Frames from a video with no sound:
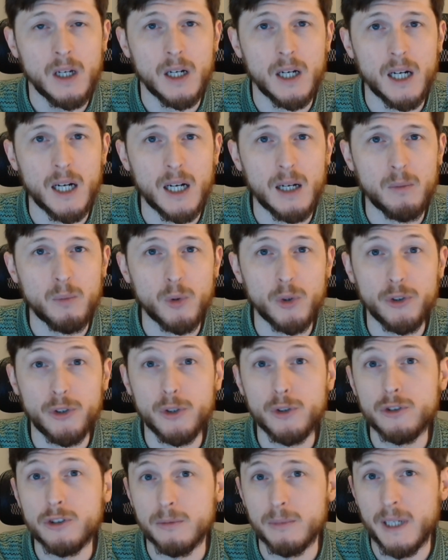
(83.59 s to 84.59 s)
We'll do
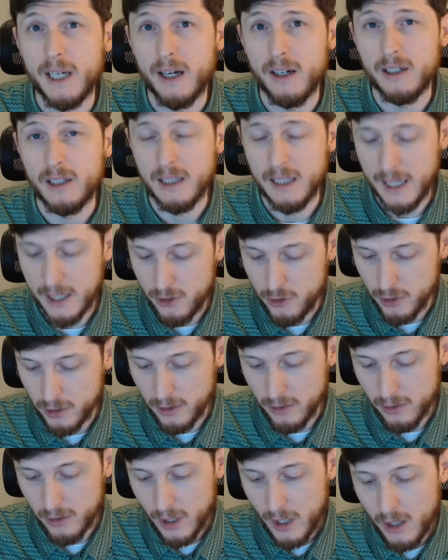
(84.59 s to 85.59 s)
some
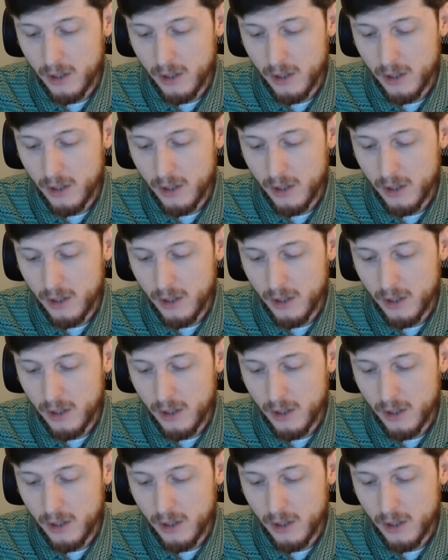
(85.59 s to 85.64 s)
calculations